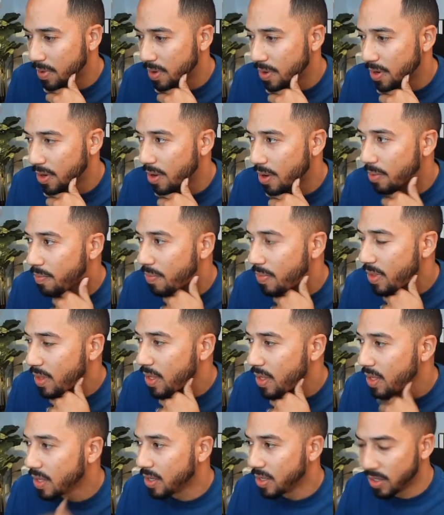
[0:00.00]
you go.
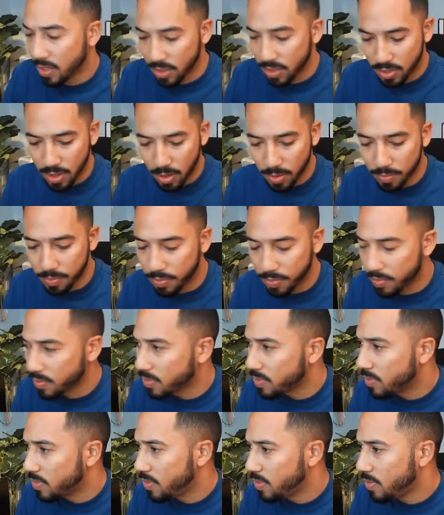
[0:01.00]
So,
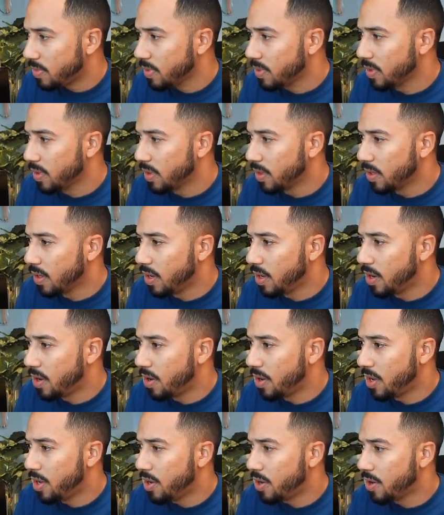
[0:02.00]

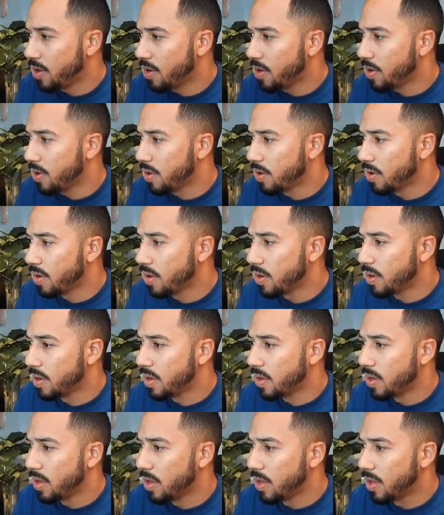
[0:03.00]
here,
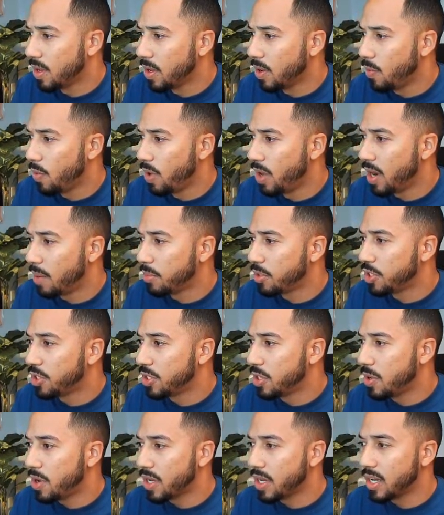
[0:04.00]
when I'm
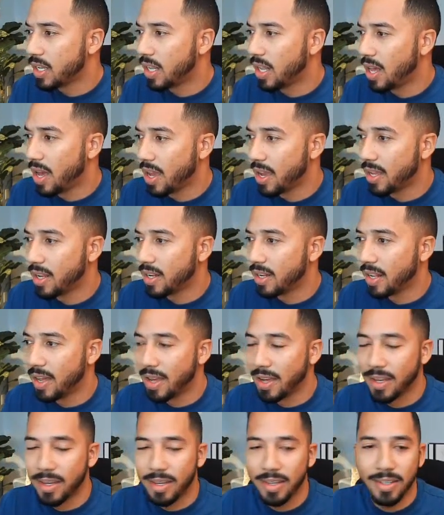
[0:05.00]
showing a client,
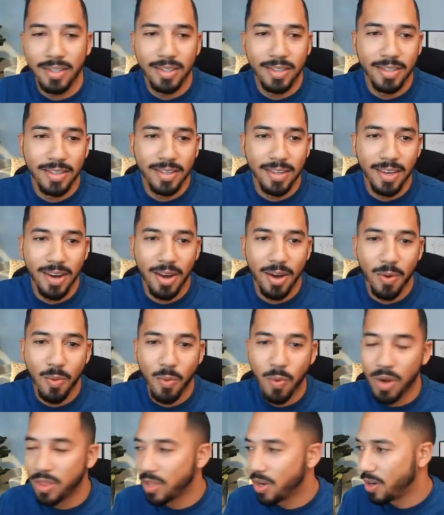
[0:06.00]
like,
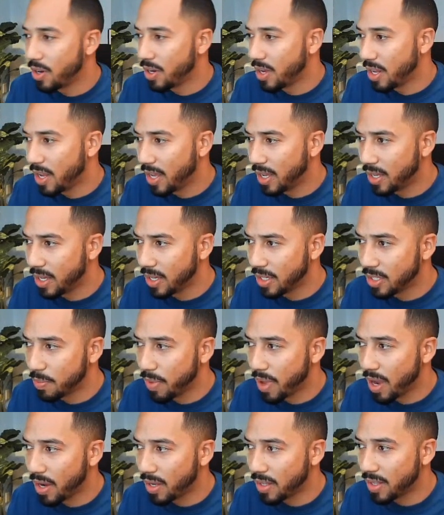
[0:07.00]
what they're gonna
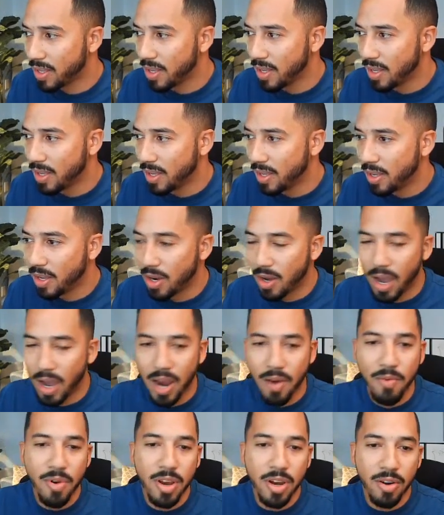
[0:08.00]
expect. I
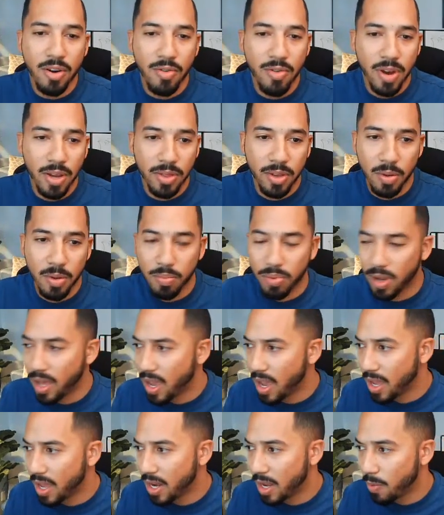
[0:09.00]
recreate their
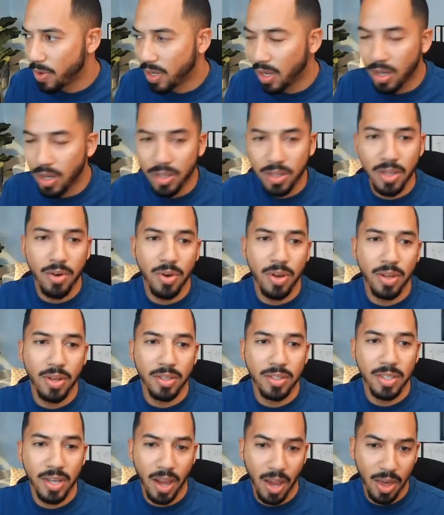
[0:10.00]
plan and we look through
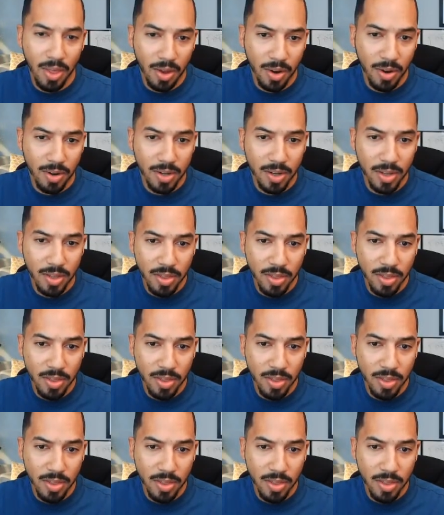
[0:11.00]
it together in